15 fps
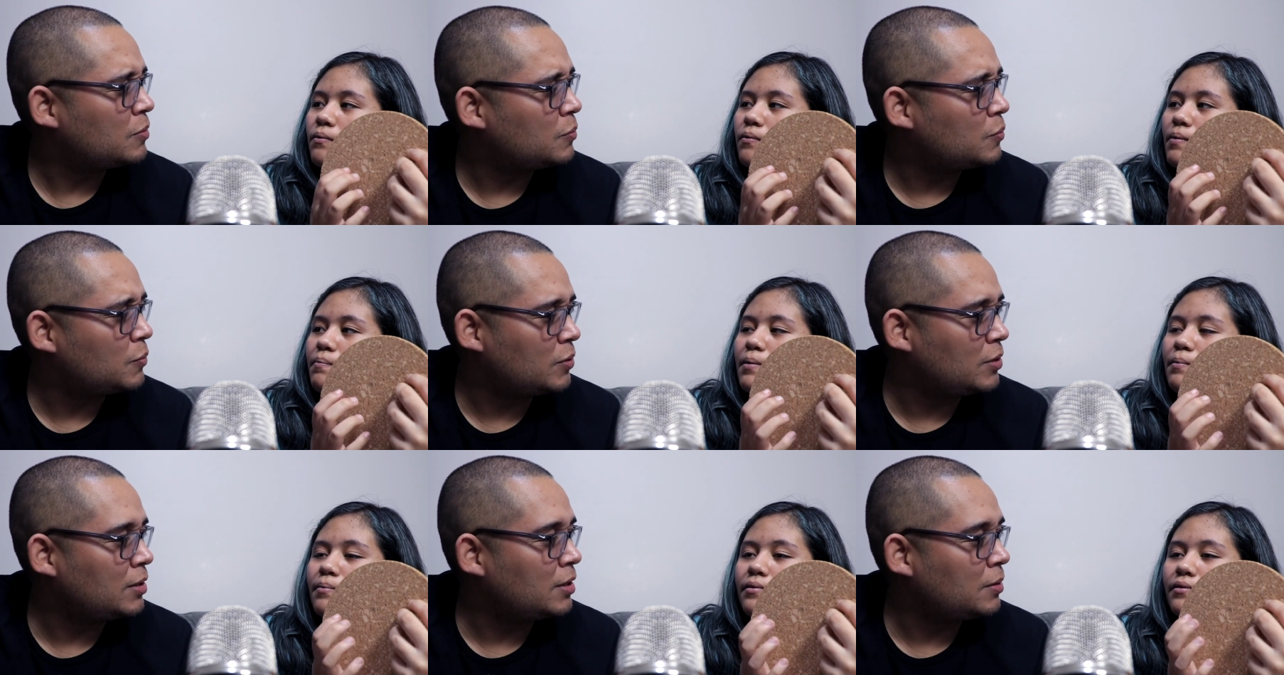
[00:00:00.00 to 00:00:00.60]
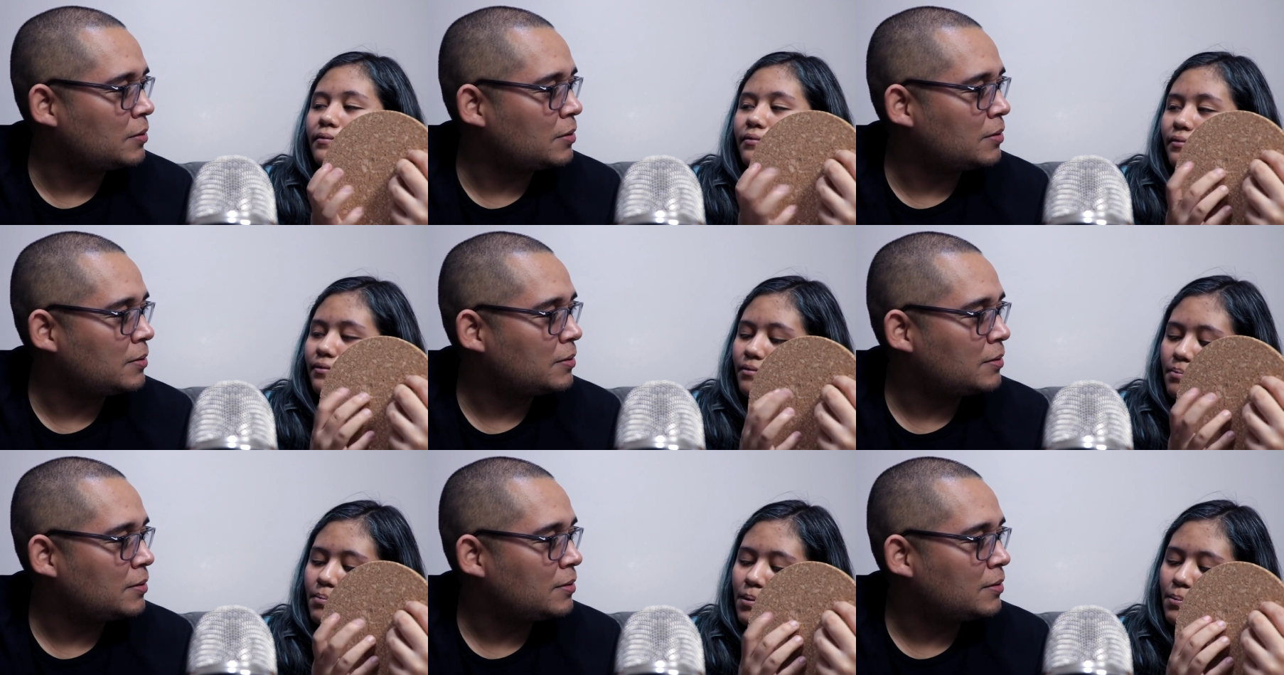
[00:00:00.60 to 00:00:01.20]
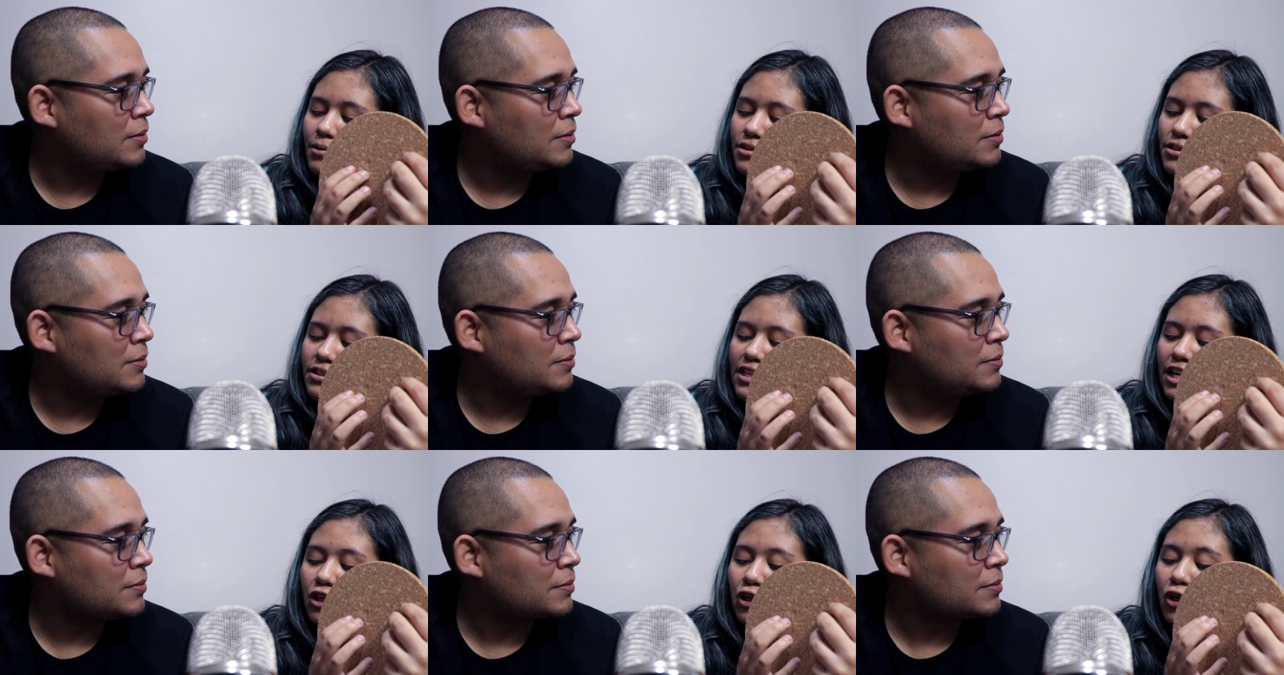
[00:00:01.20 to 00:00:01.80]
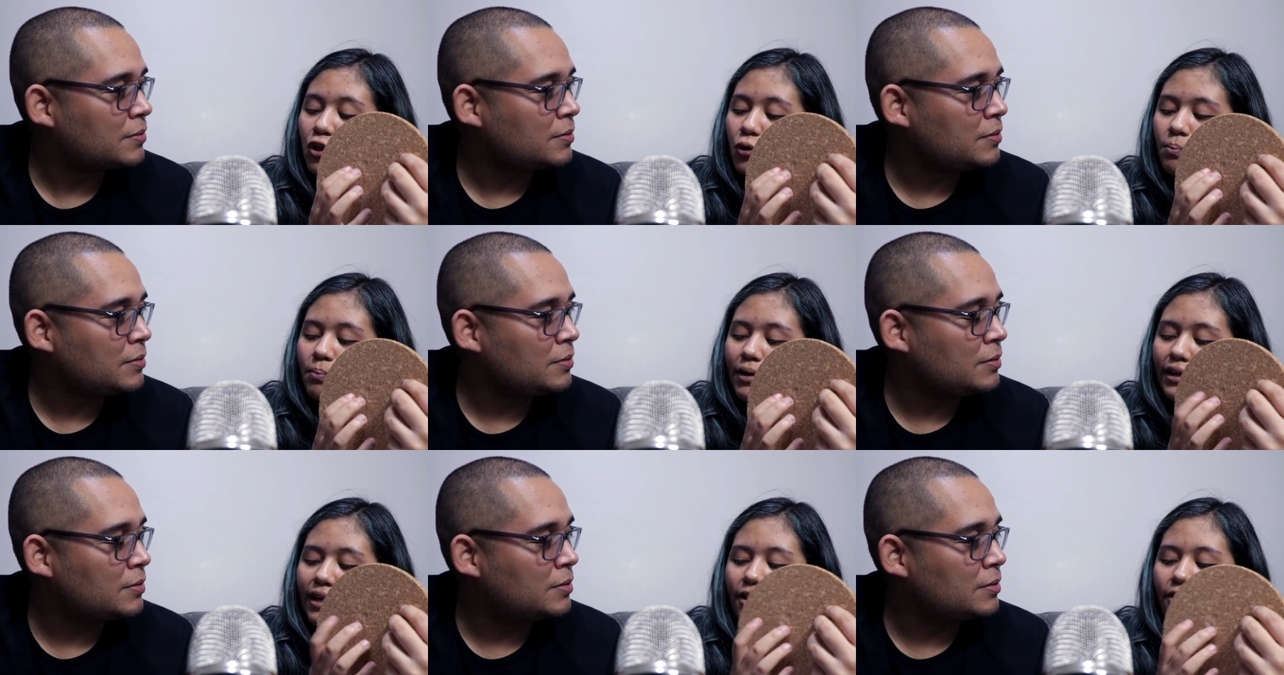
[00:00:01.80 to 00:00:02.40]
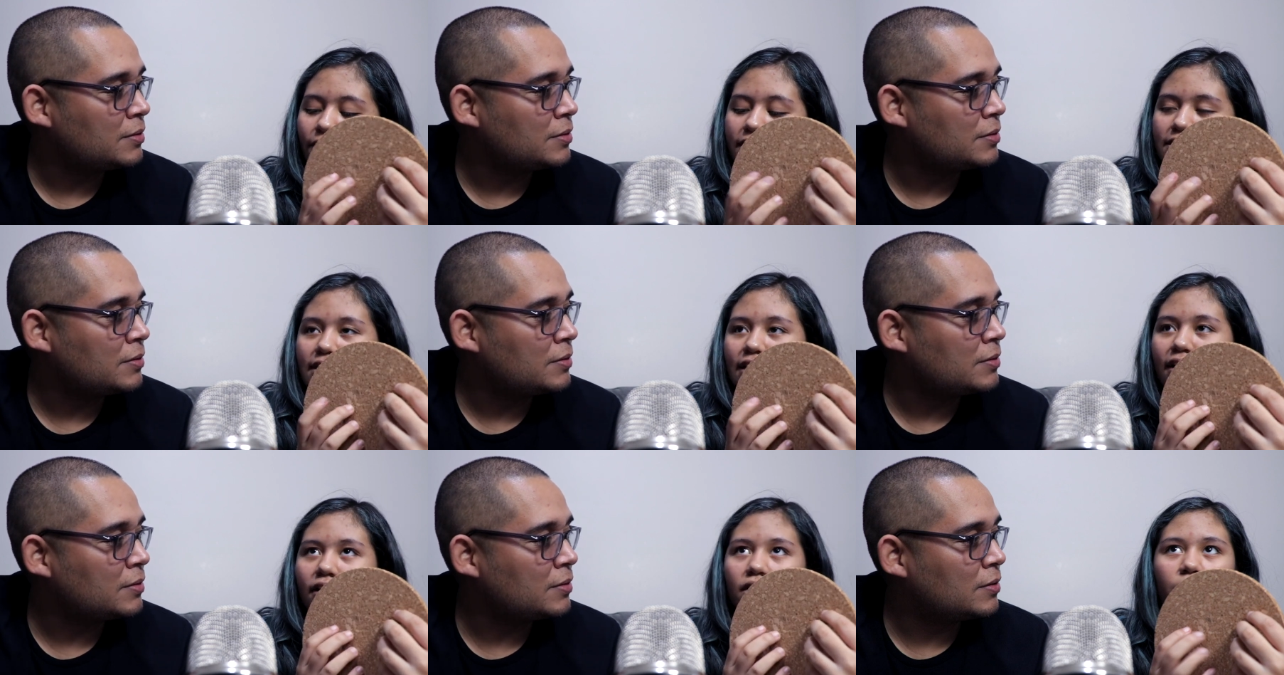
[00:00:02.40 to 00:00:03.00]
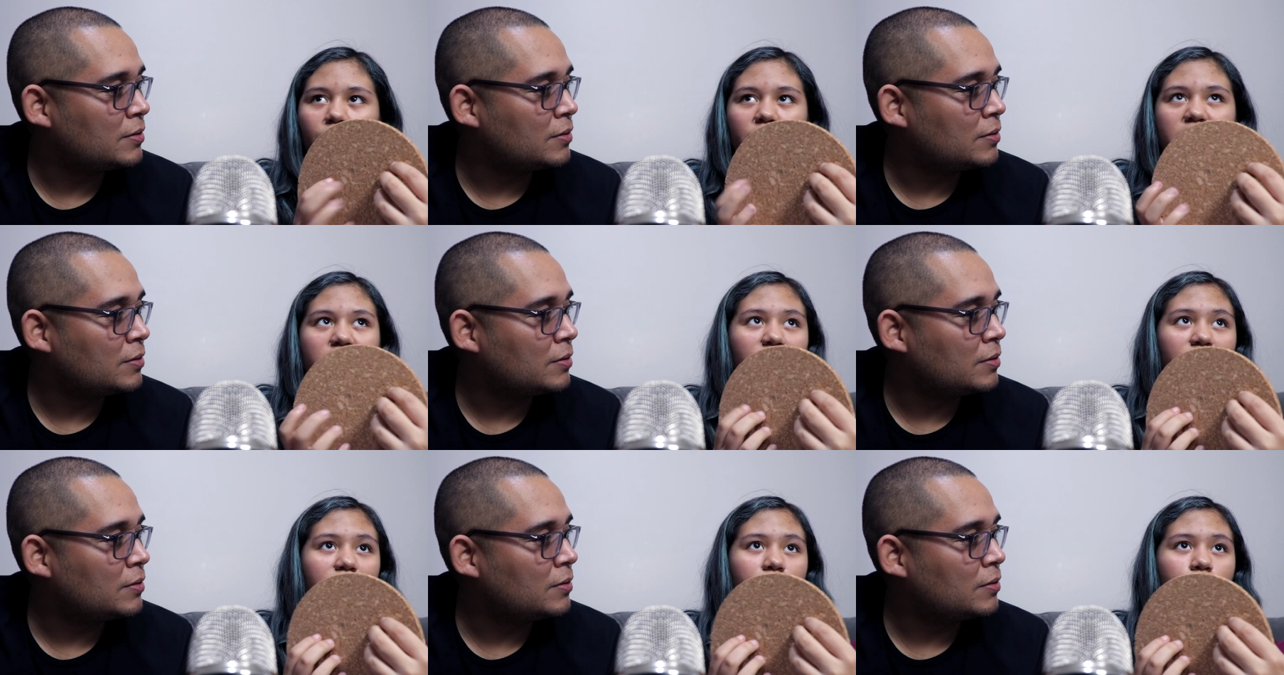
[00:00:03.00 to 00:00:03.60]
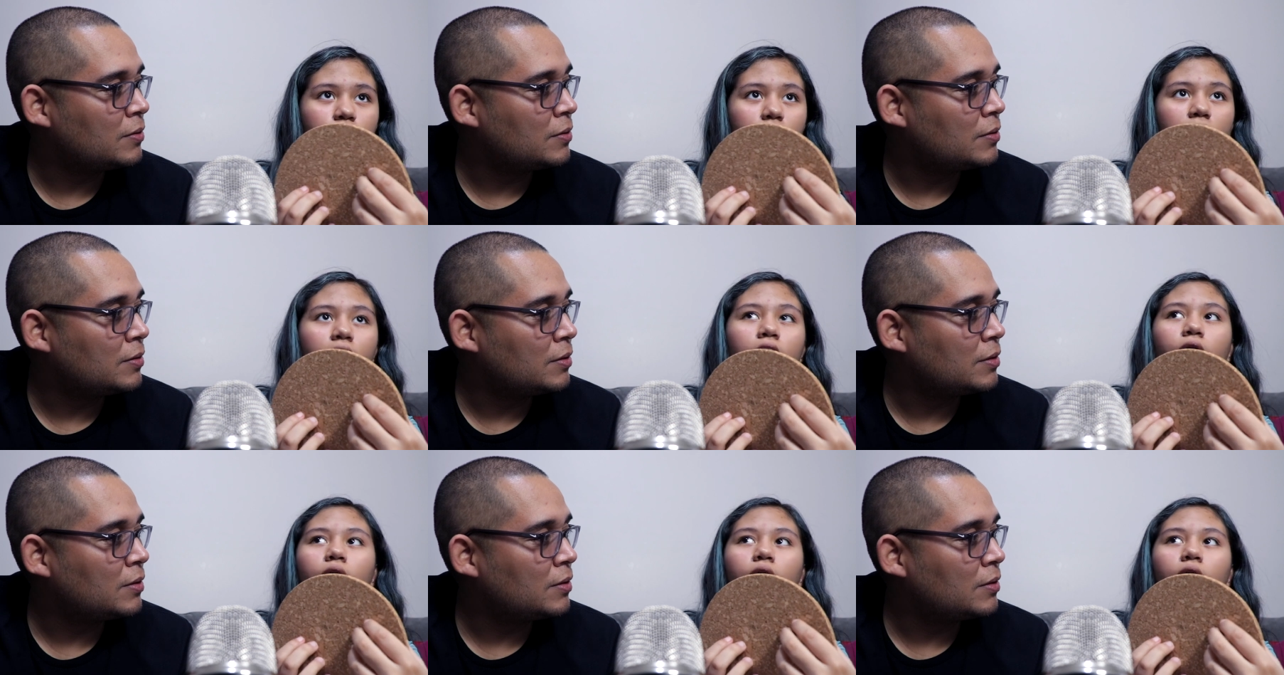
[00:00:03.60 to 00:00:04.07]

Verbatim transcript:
Speaker 1: People just say coupon. I always think, what's a coupon? Oh,